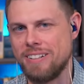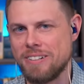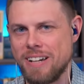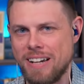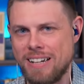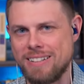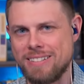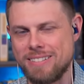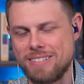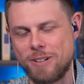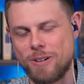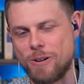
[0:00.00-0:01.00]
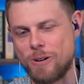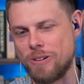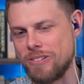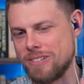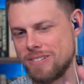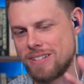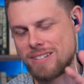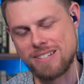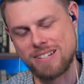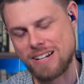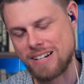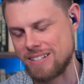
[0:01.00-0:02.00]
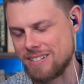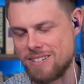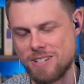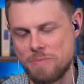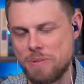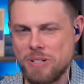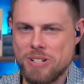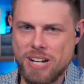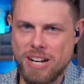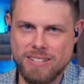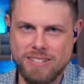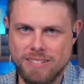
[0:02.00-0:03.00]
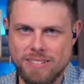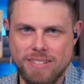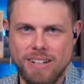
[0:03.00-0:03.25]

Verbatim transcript: Okay, so this is not against John Paul Jackson.